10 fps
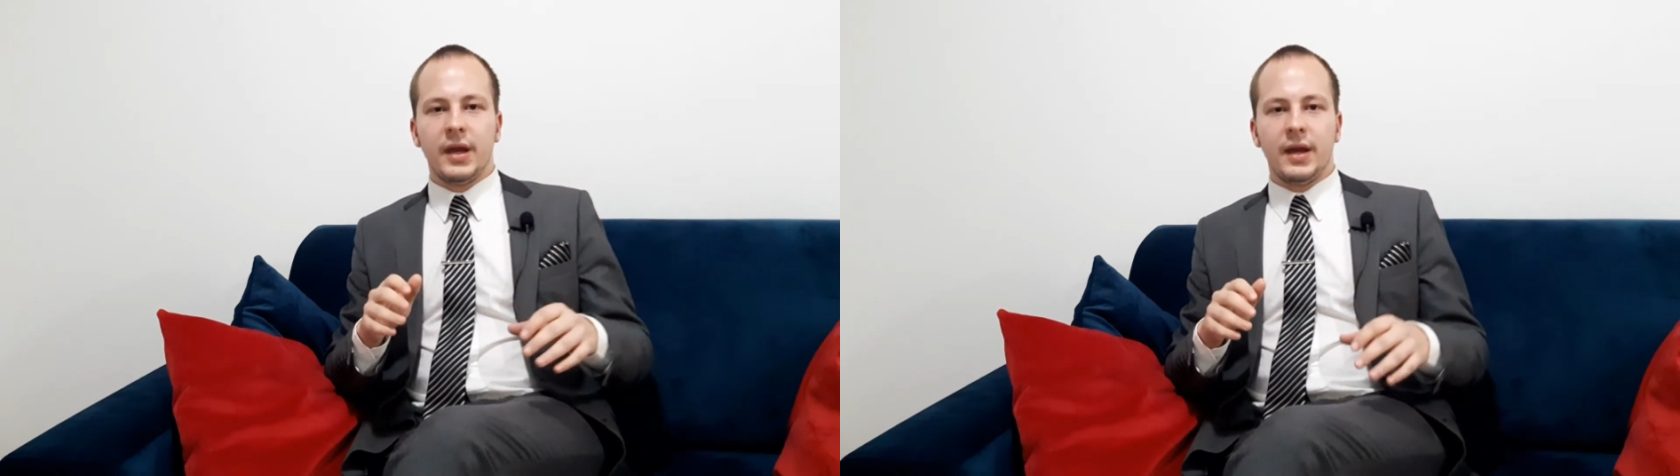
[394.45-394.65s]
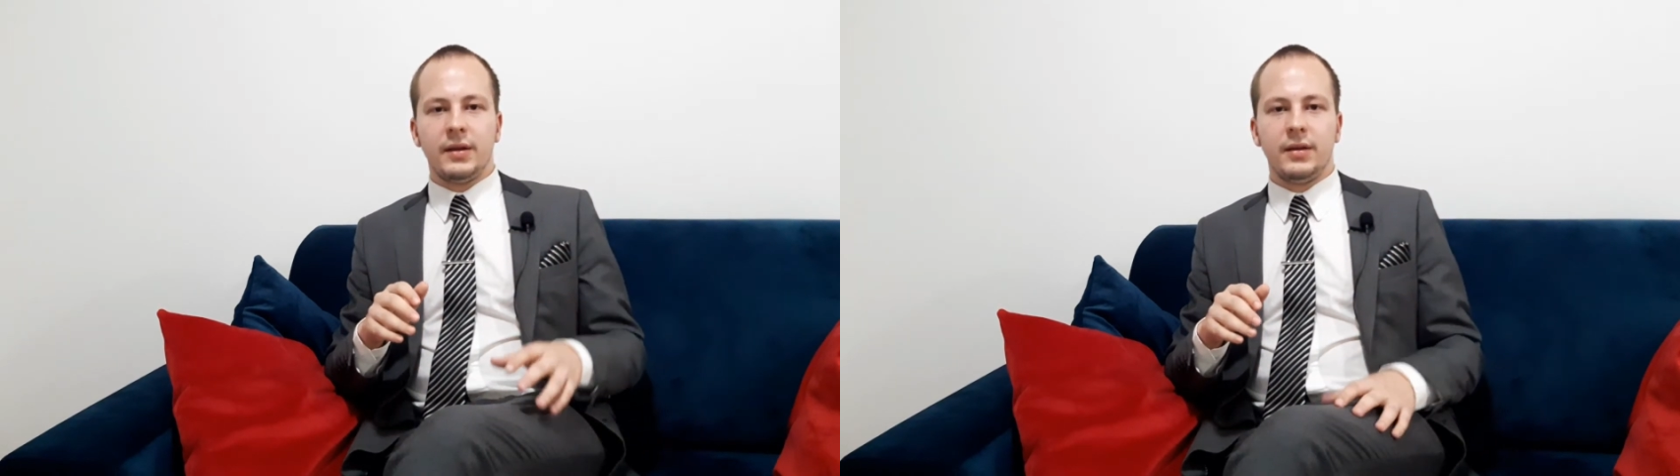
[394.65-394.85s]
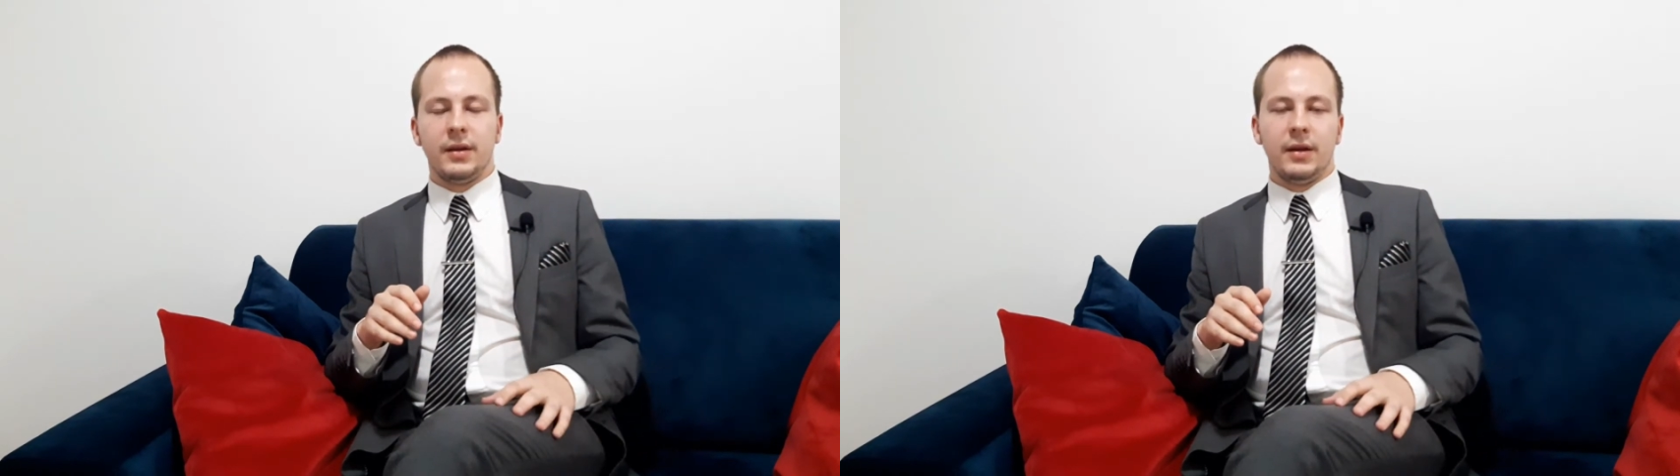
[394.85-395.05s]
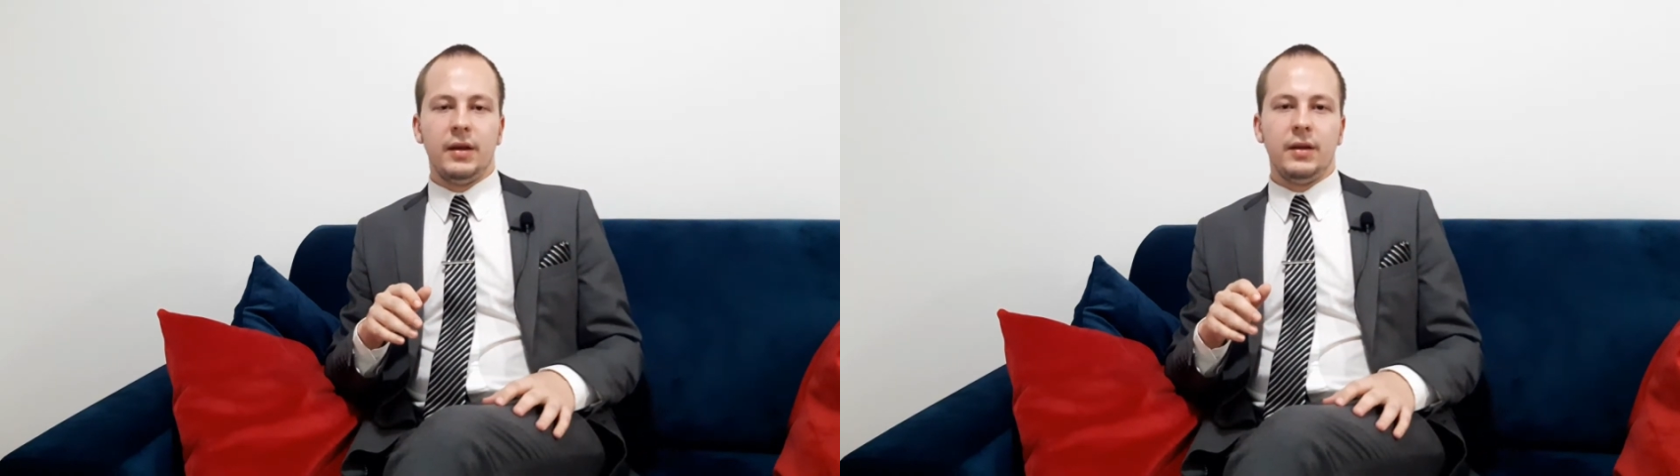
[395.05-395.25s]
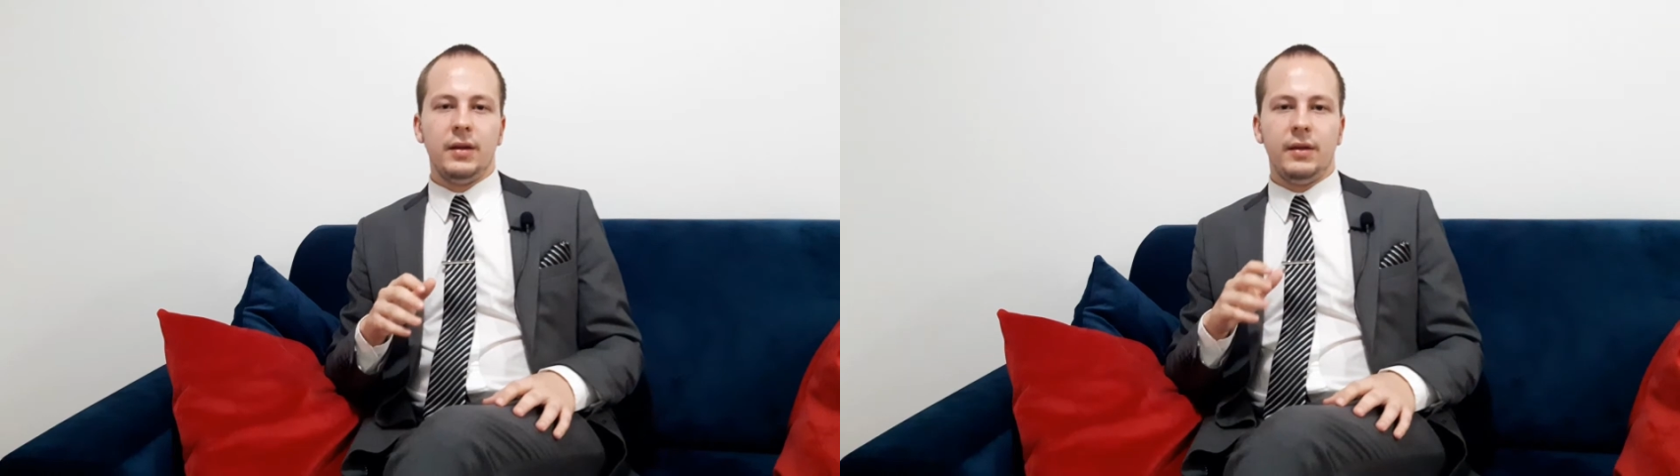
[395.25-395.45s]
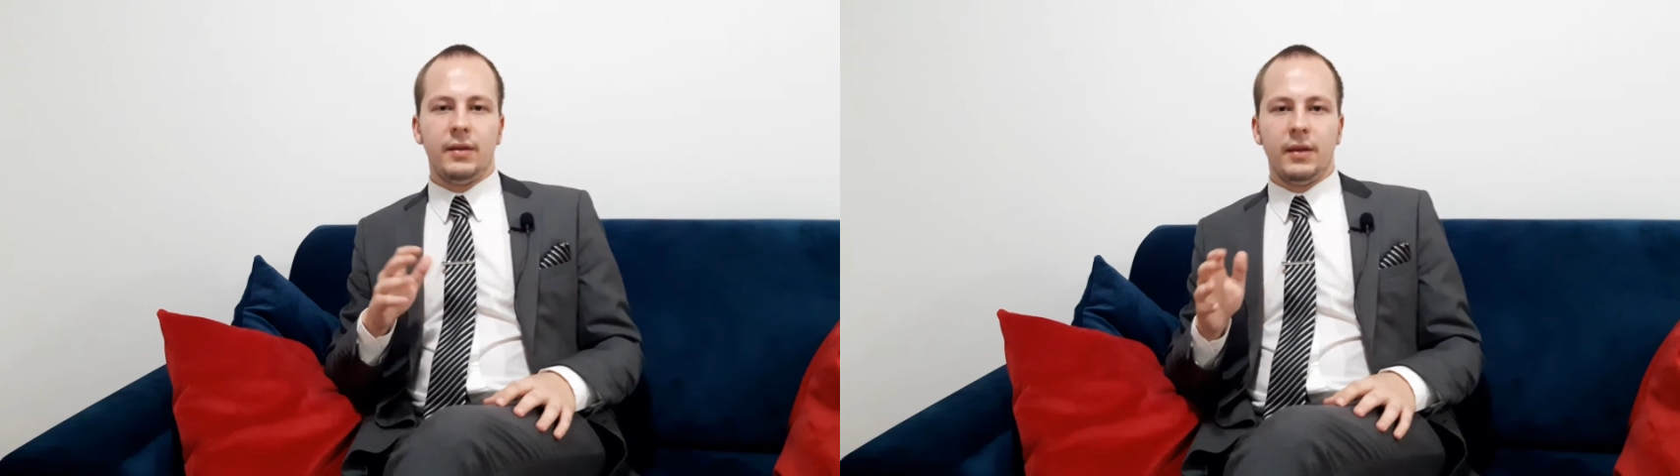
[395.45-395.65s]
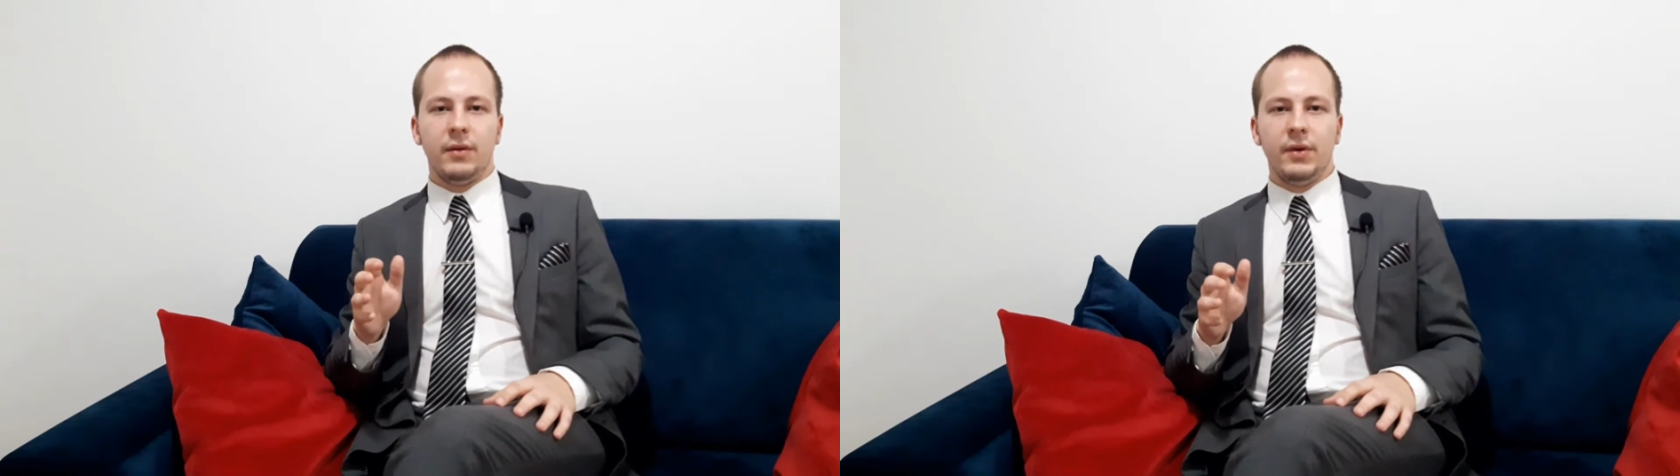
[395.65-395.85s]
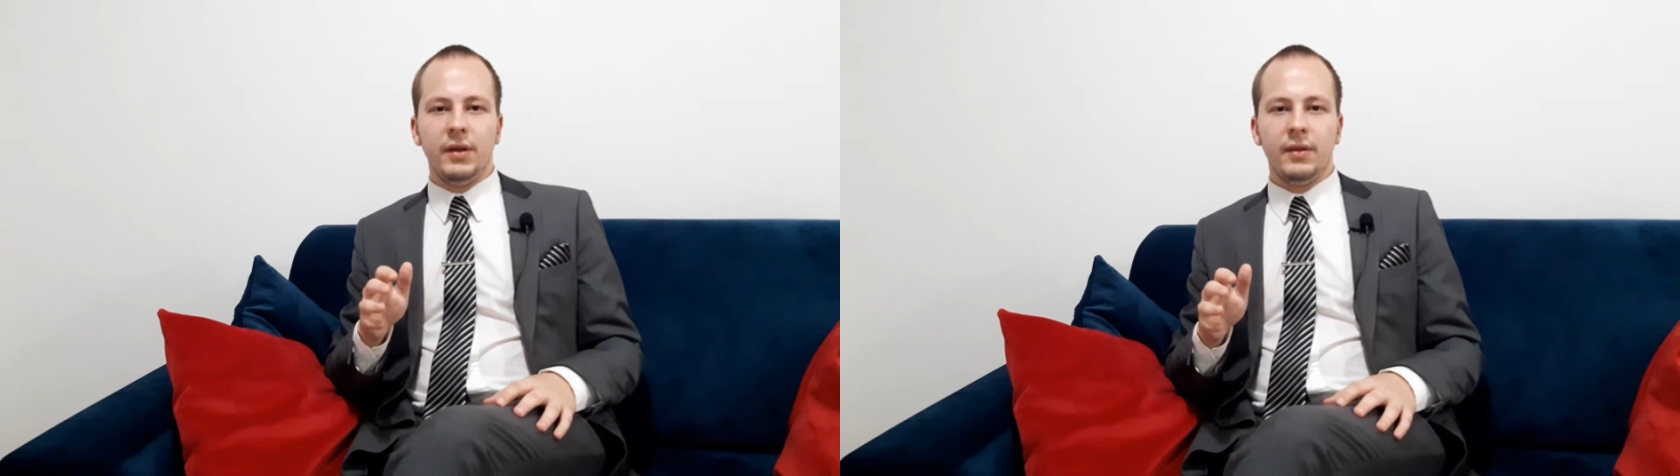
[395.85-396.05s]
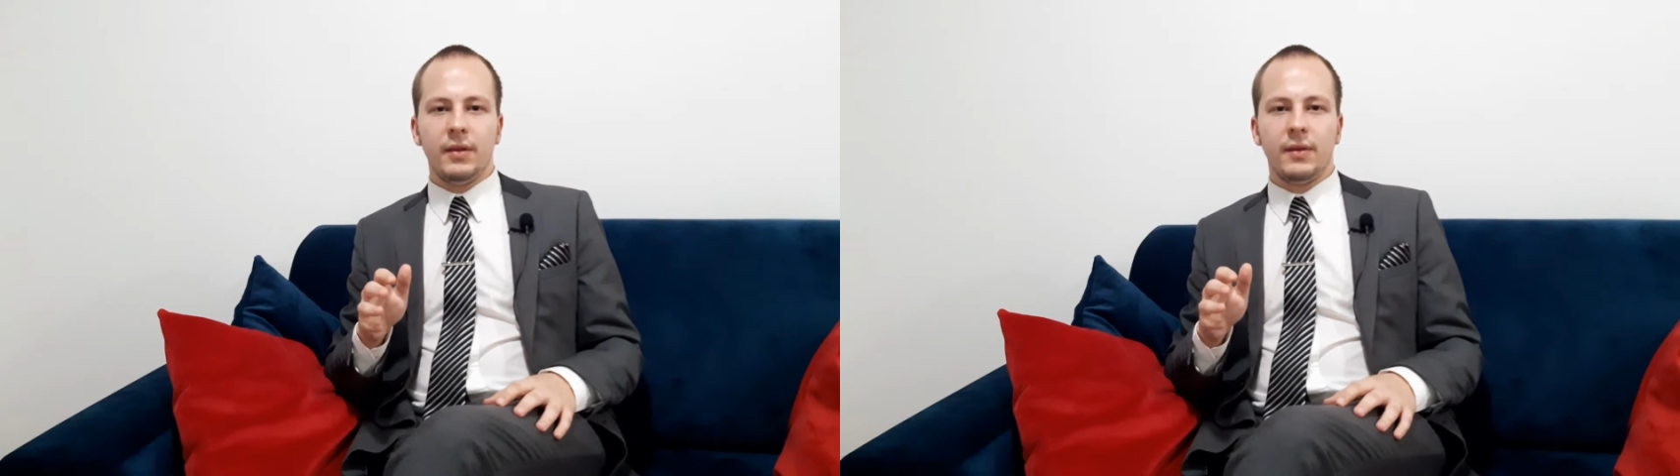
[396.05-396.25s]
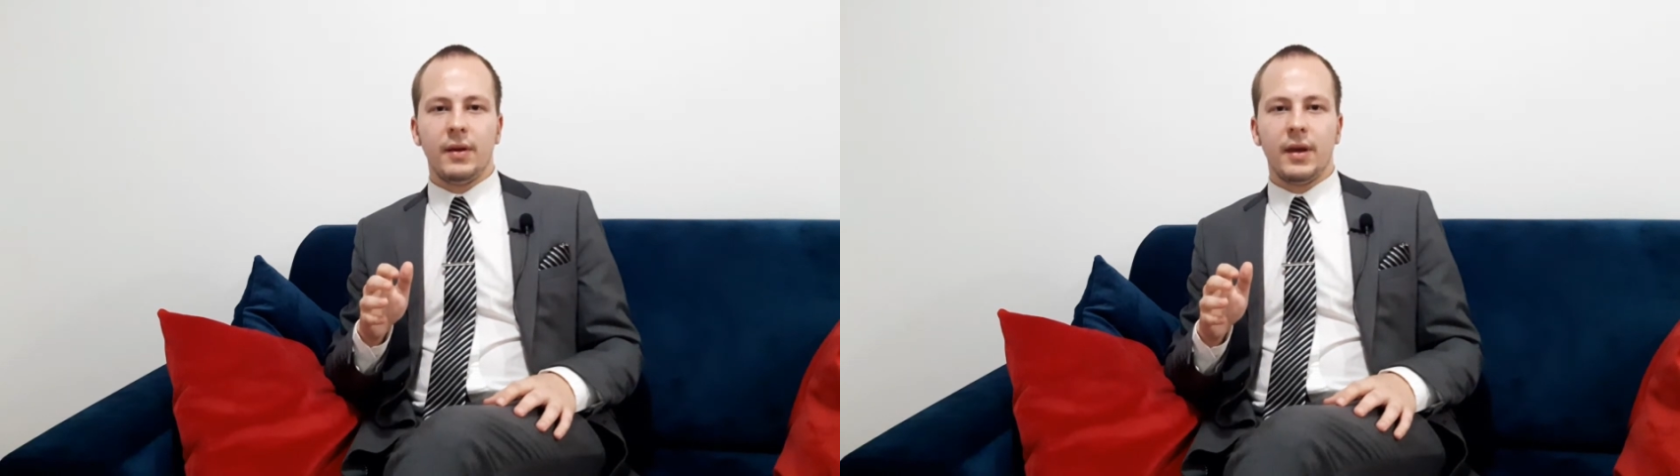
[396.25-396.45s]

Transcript: at in these series.